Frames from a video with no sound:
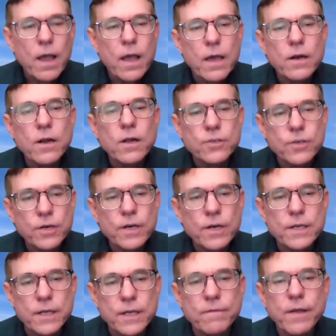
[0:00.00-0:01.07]
An
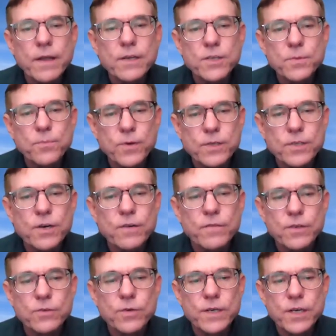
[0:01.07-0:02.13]
alternative is to preserve
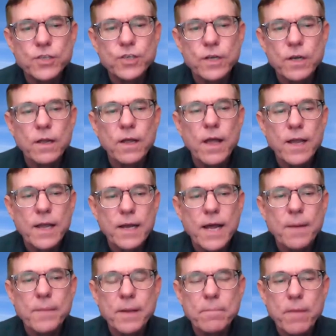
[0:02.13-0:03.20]
the traditional
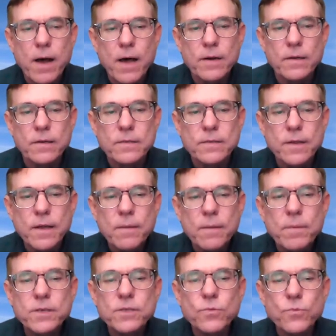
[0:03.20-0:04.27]
economic models,
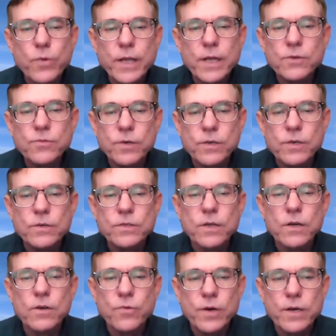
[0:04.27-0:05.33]
but to reintroduce a
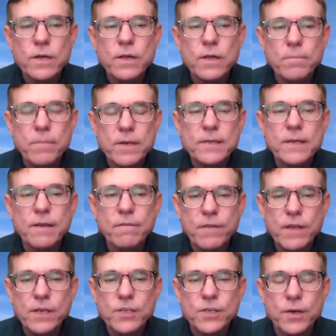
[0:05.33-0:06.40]
critical missing
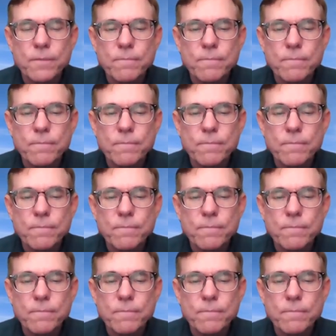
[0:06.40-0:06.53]
feature,